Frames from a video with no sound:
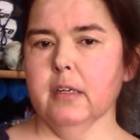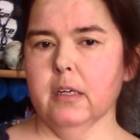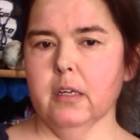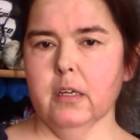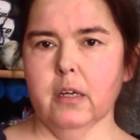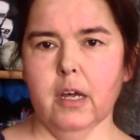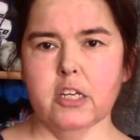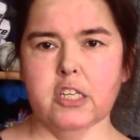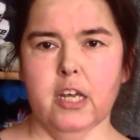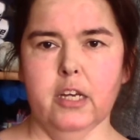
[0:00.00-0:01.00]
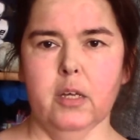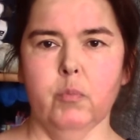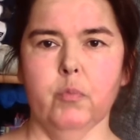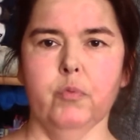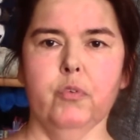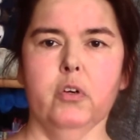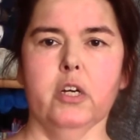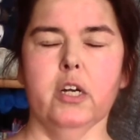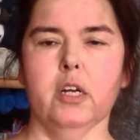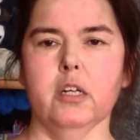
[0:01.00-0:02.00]
I signed up
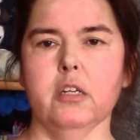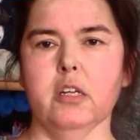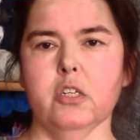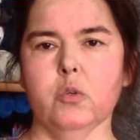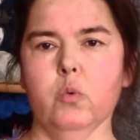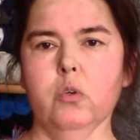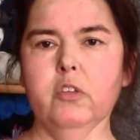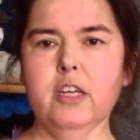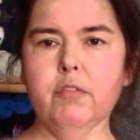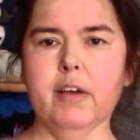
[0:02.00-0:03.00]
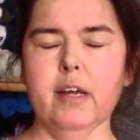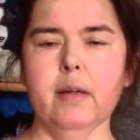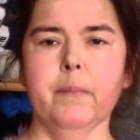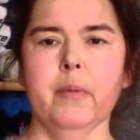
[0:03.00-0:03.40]
for the Dutch Wool Diva.